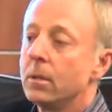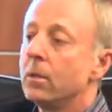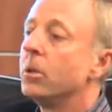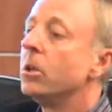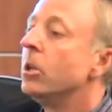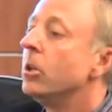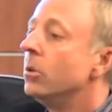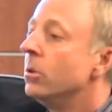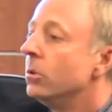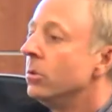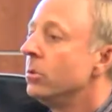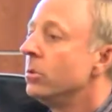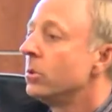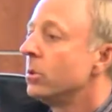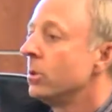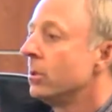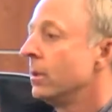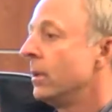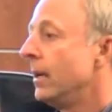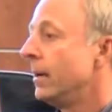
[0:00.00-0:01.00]
Huge
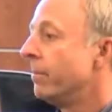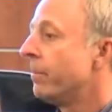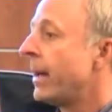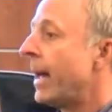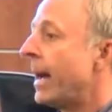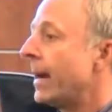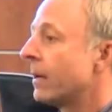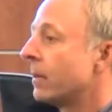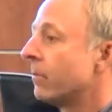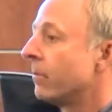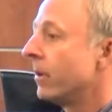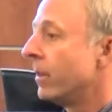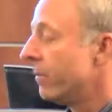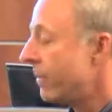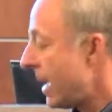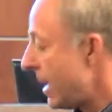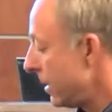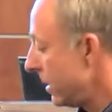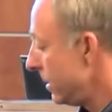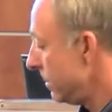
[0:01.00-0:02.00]
impact for the
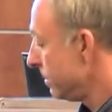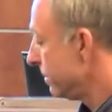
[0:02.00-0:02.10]
valley.